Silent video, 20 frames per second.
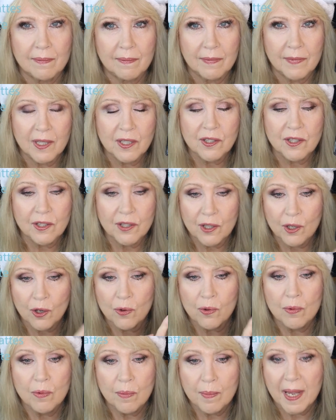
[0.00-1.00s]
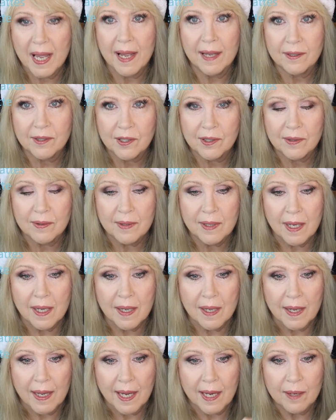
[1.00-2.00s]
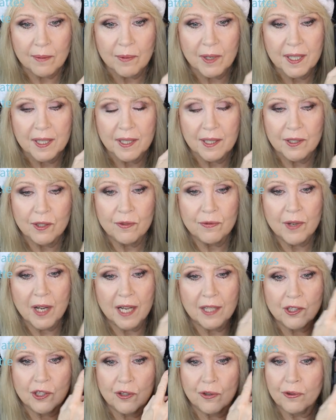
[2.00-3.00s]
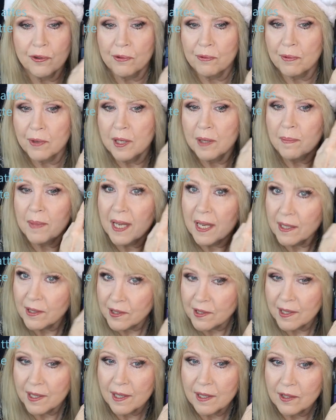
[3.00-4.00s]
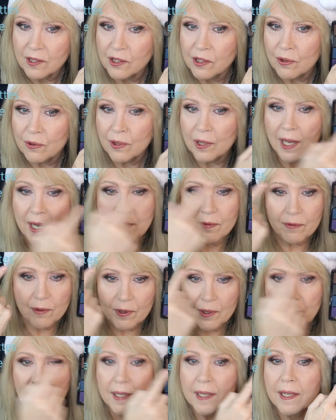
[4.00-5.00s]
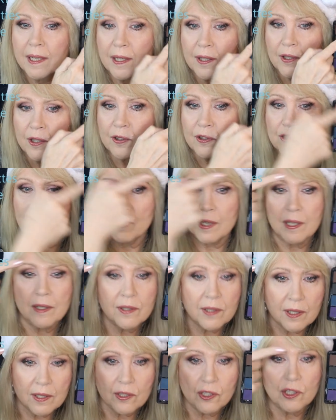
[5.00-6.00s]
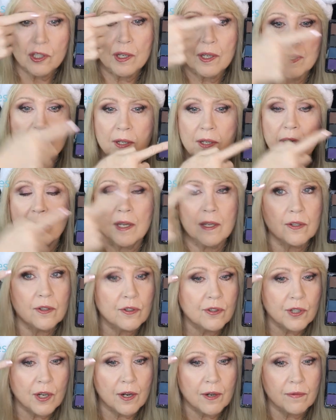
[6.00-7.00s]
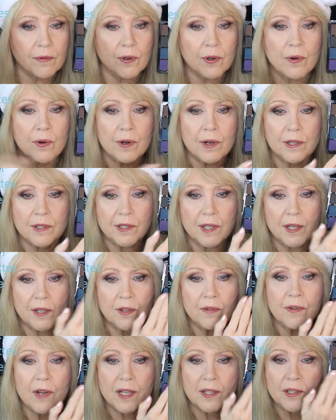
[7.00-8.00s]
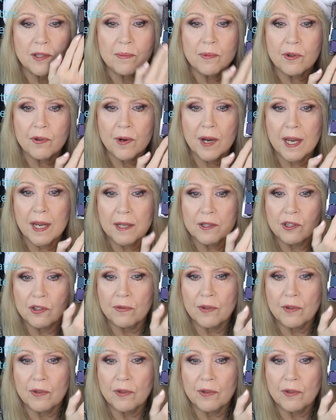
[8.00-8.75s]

This is the Cool Mattes. And what did, you've got your three basics, your light for lid, your transition, and your dark for corners. Then you've got some grays, you've